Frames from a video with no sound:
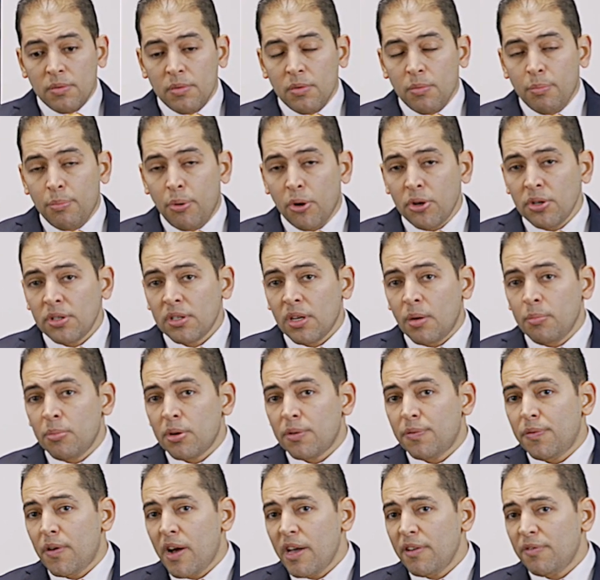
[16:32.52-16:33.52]
Point number
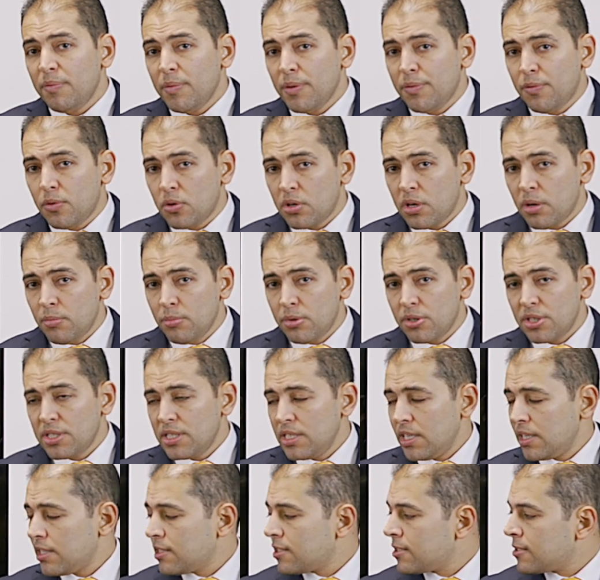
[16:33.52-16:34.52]
5 before number
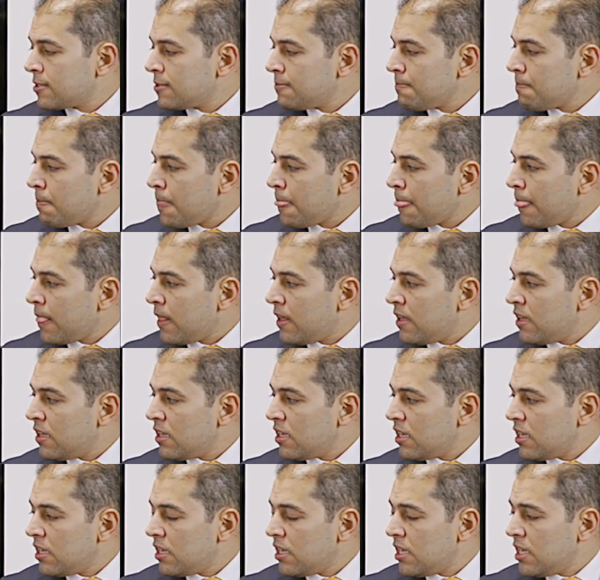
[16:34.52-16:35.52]
6
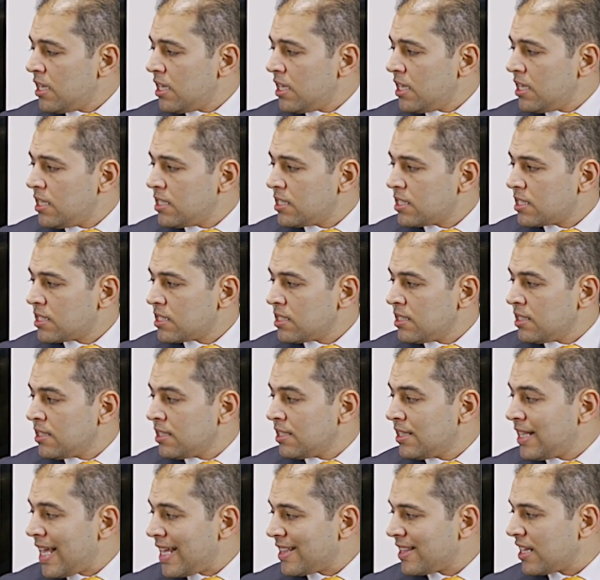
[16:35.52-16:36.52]
is the
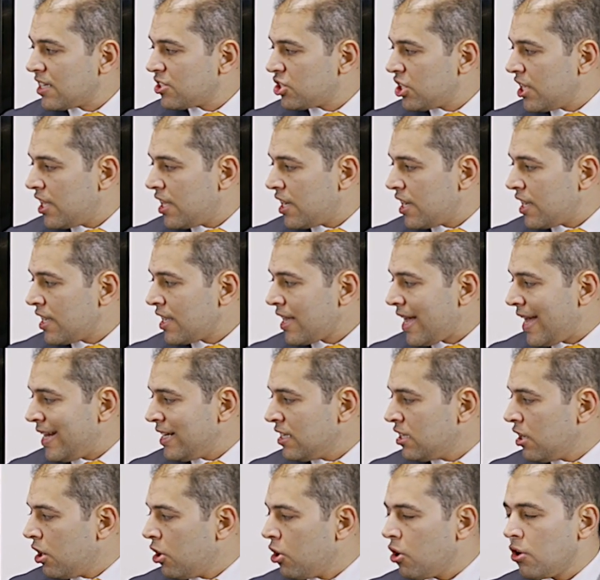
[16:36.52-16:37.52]
data sharing and
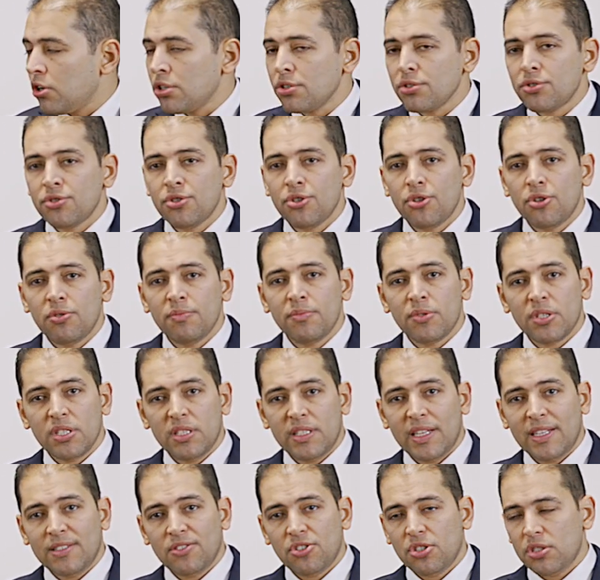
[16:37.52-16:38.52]
the long-term
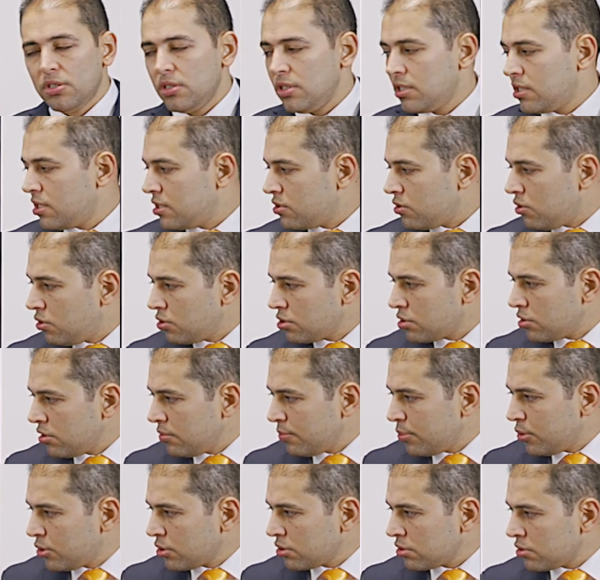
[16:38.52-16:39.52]
retention. This is also
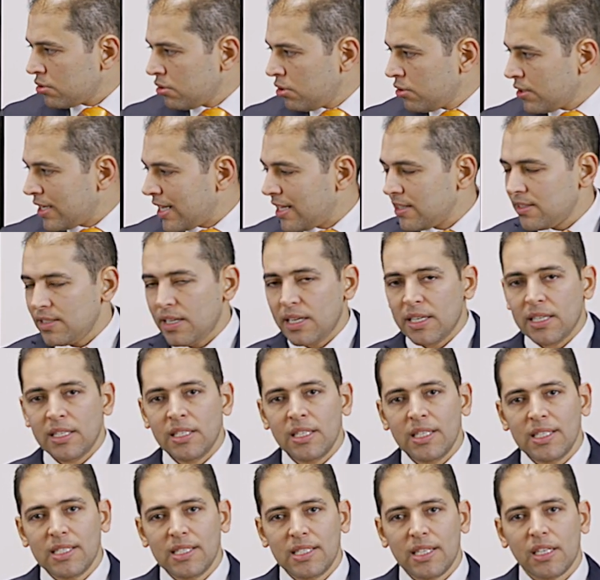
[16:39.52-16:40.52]
important to look at, and in
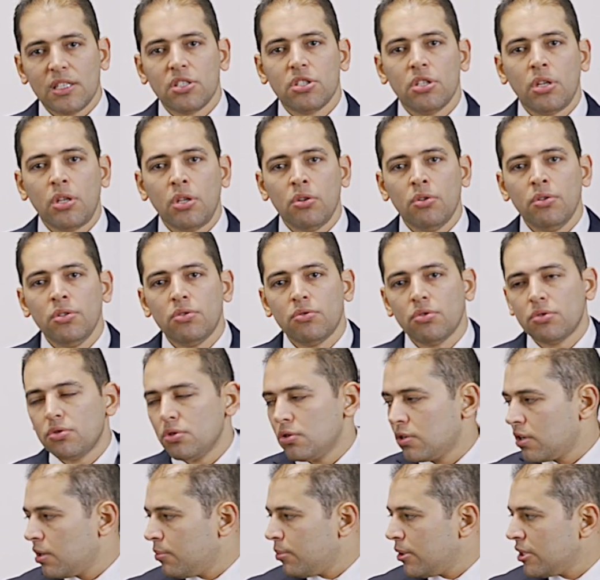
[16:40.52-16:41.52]
this section you need to
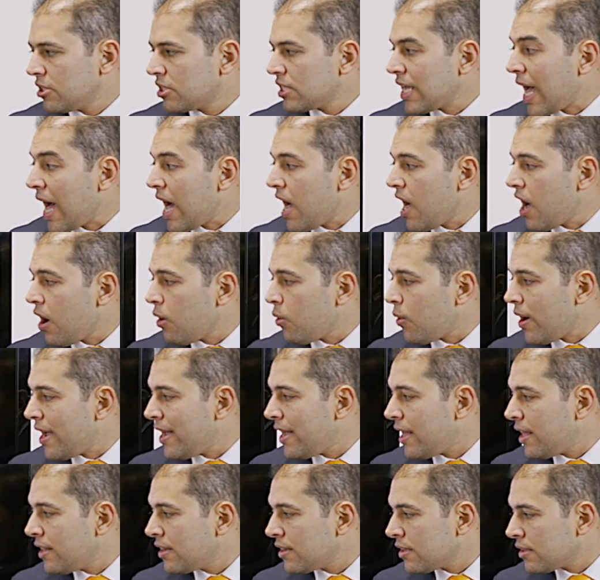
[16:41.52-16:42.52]
talk about how
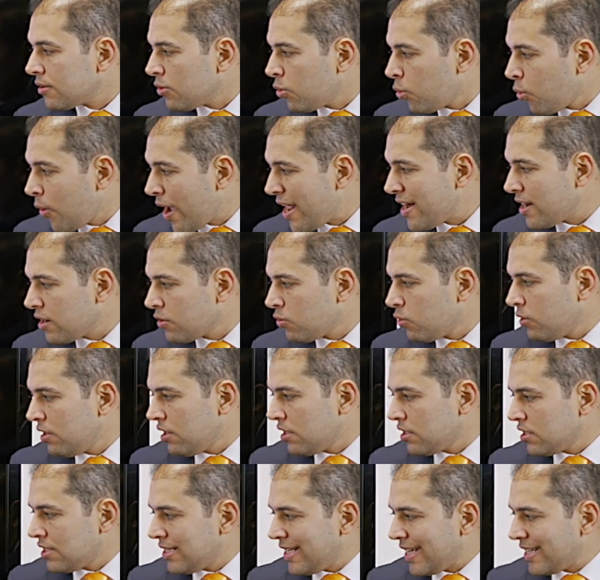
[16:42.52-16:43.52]
and when will
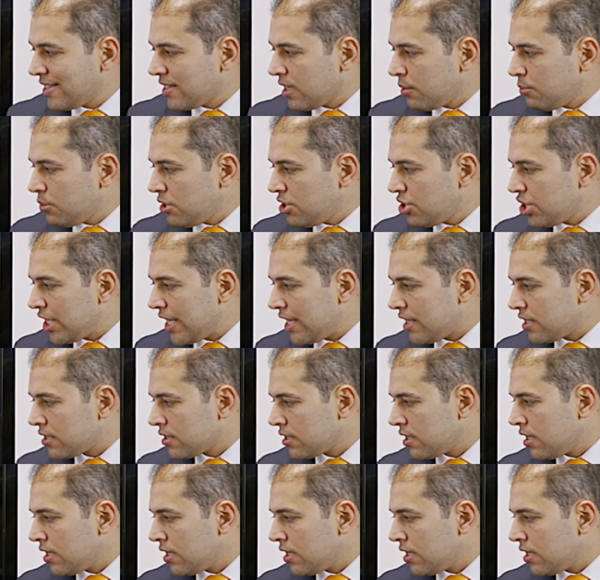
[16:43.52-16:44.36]
the data be shared.